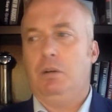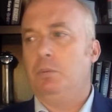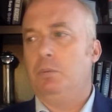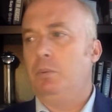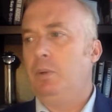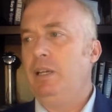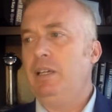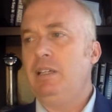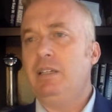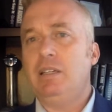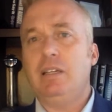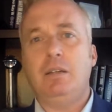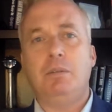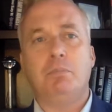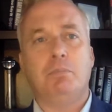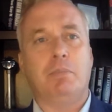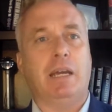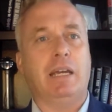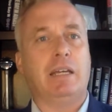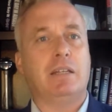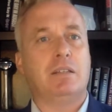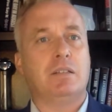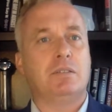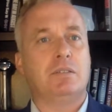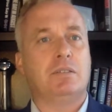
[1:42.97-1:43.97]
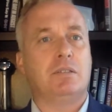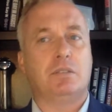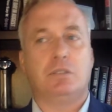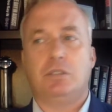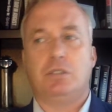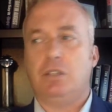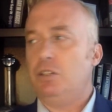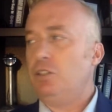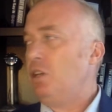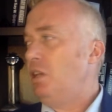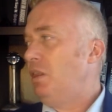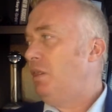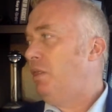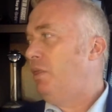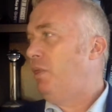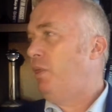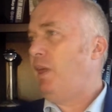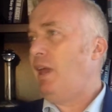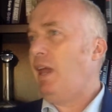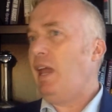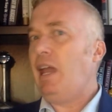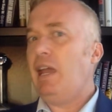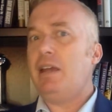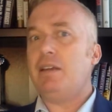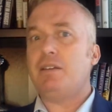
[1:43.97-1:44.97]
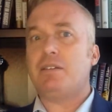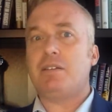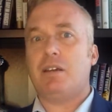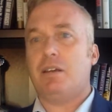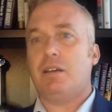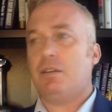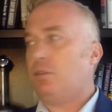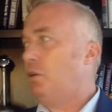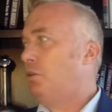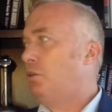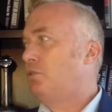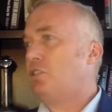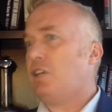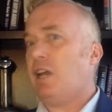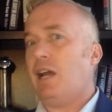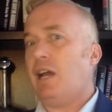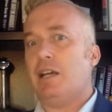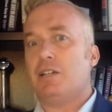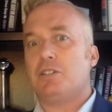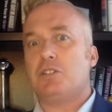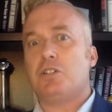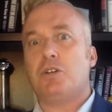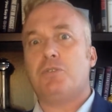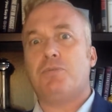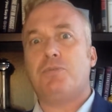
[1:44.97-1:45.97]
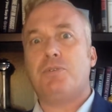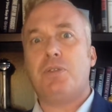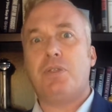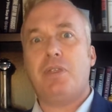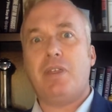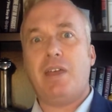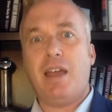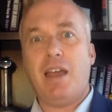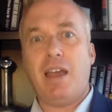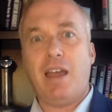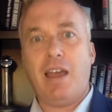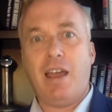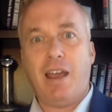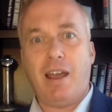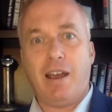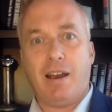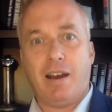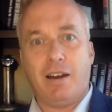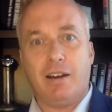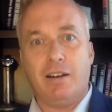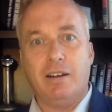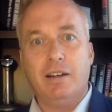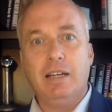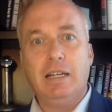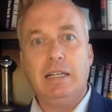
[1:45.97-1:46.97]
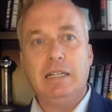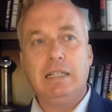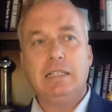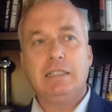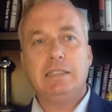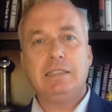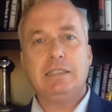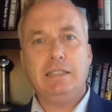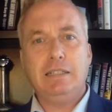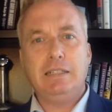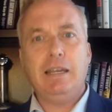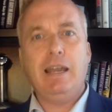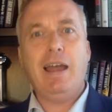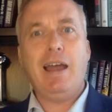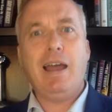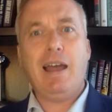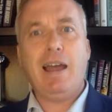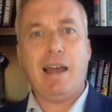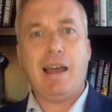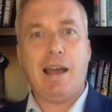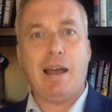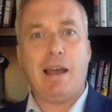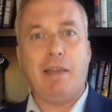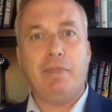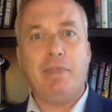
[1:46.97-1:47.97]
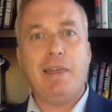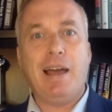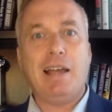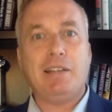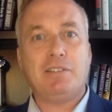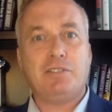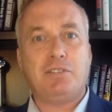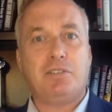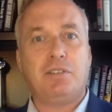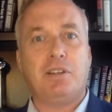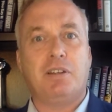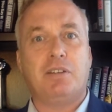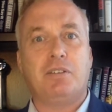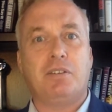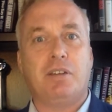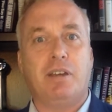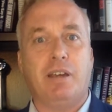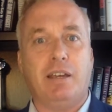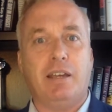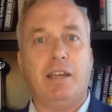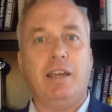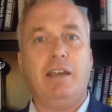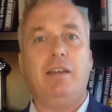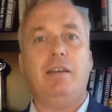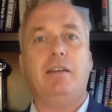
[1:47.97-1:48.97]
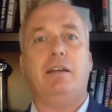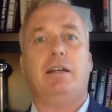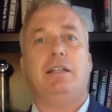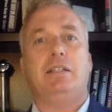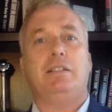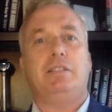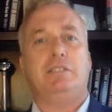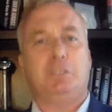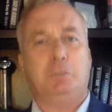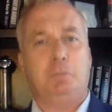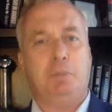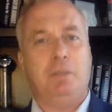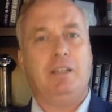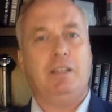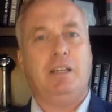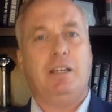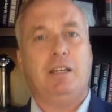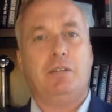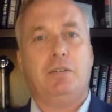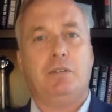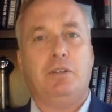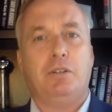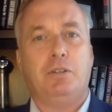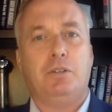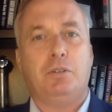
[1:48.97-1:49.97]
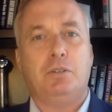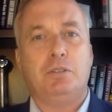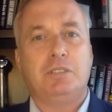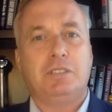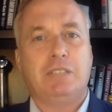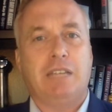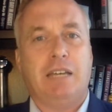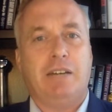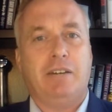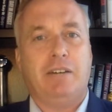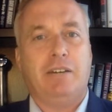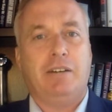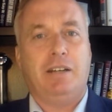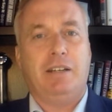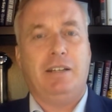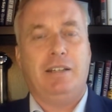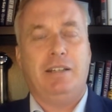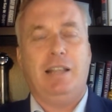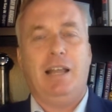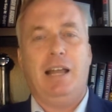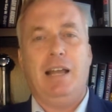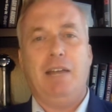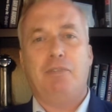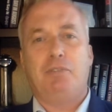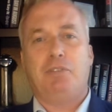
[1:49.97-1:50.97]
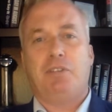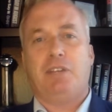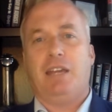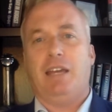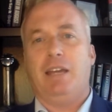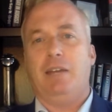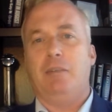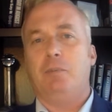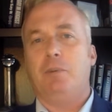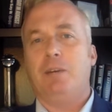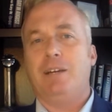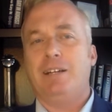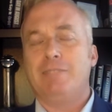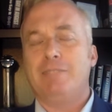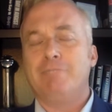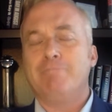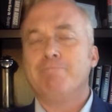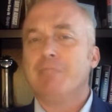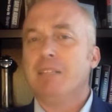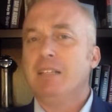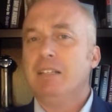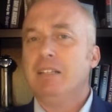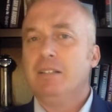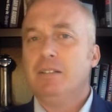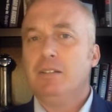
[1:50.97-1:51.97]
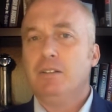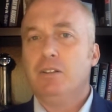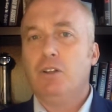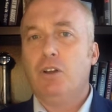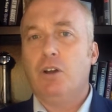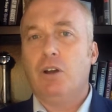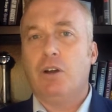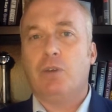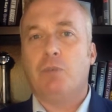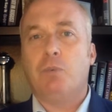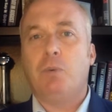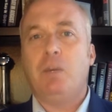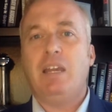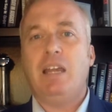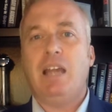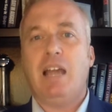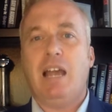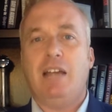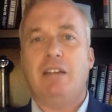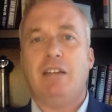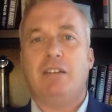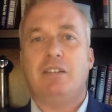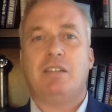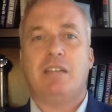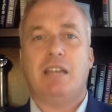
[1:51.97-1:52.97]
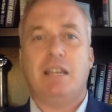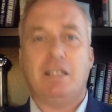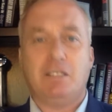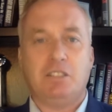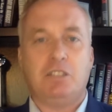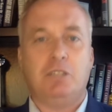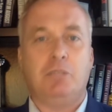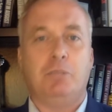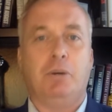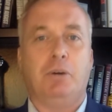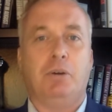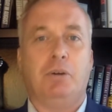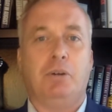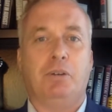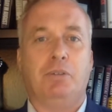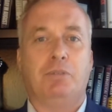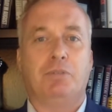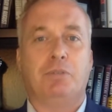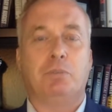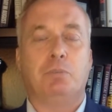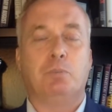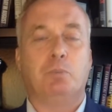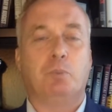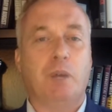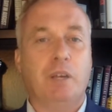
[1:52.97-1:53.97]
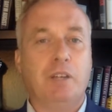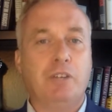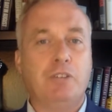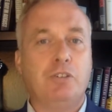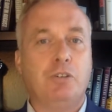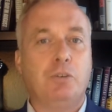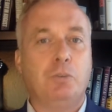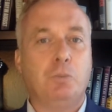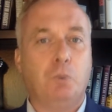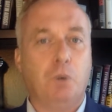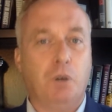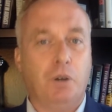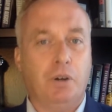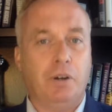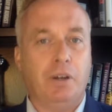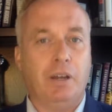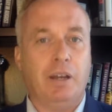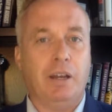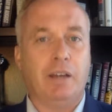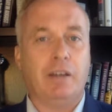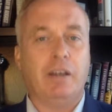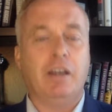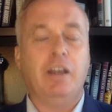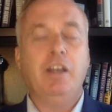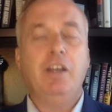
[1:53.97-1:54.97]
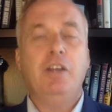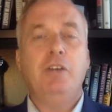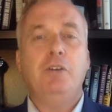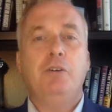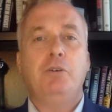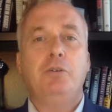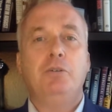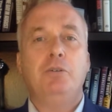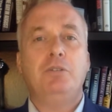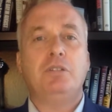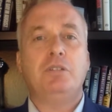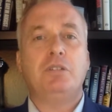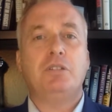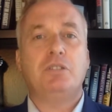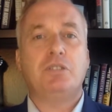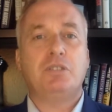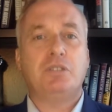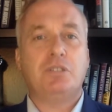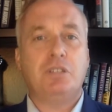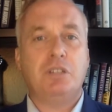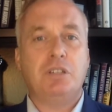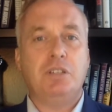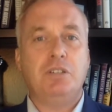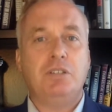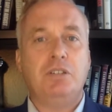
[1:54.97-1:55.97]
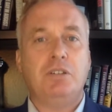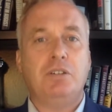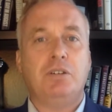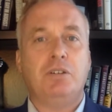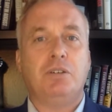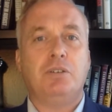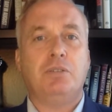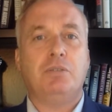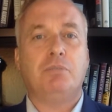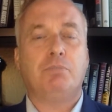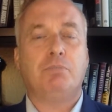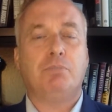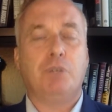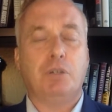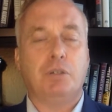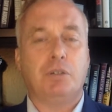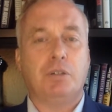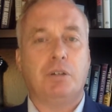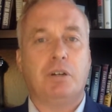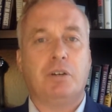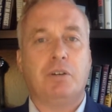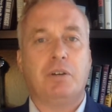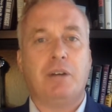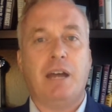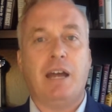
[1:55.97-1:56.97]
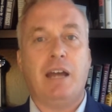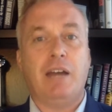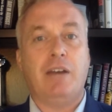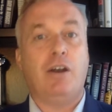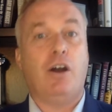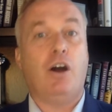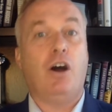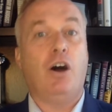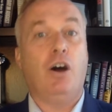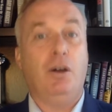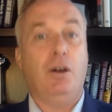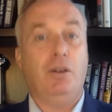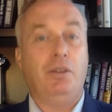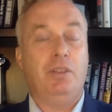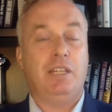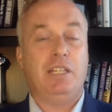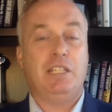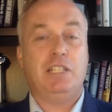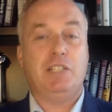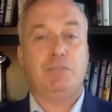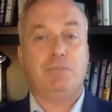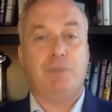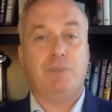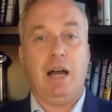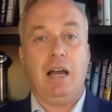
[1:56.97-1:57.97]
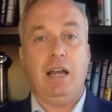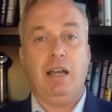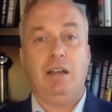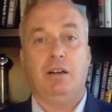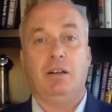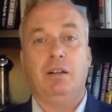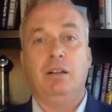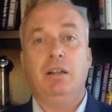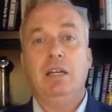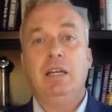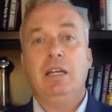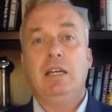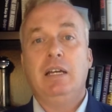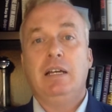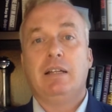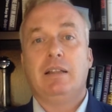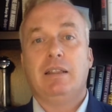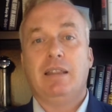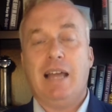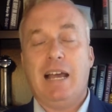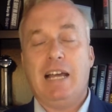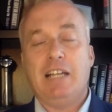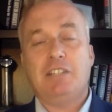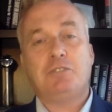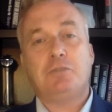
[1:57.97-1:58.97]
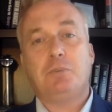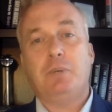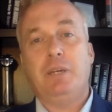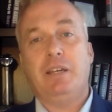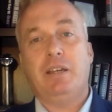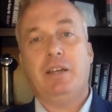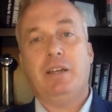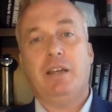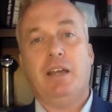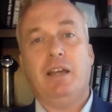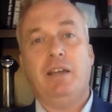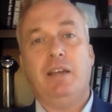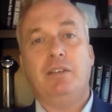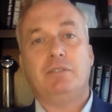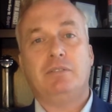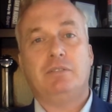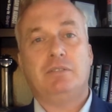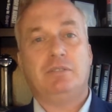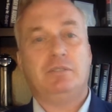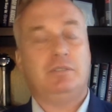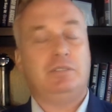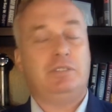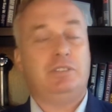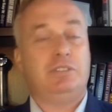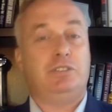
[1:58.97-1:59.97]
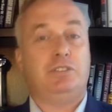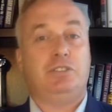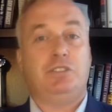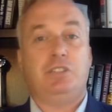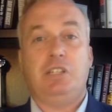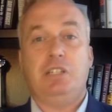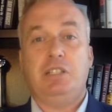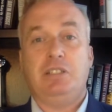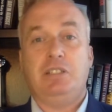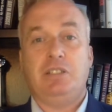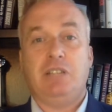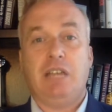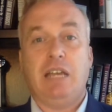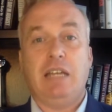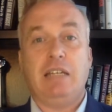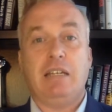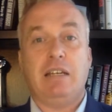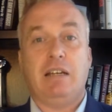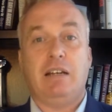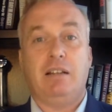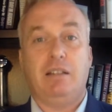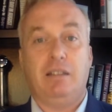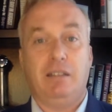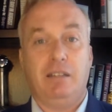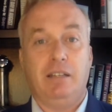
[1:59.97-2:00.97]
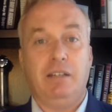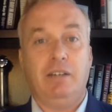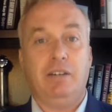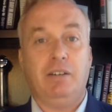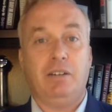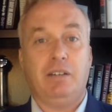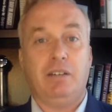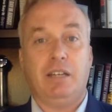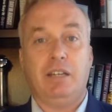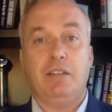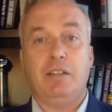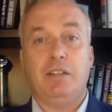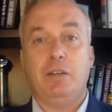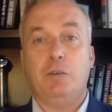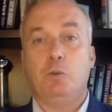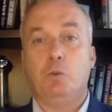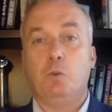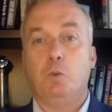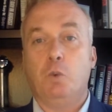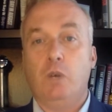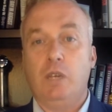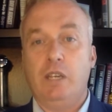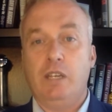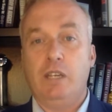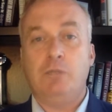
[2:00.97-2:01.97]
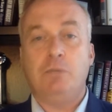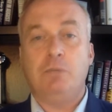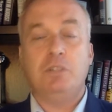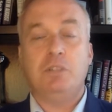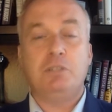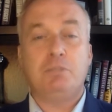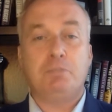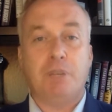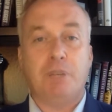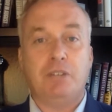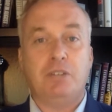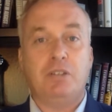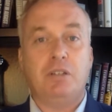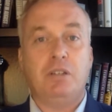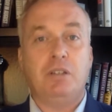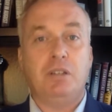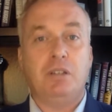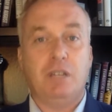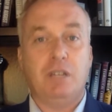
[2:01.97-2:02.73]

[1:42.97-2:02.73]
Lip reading: we didn't make this decision. They did. Those guys over there. Yeah, that's the ticket. It's a bit like an old Saturday Night Live skit. Well, look, we had testimony from Rachel Wernick, who's the senior bureaucrat on this file, last week. And she said clearly that We was pitching the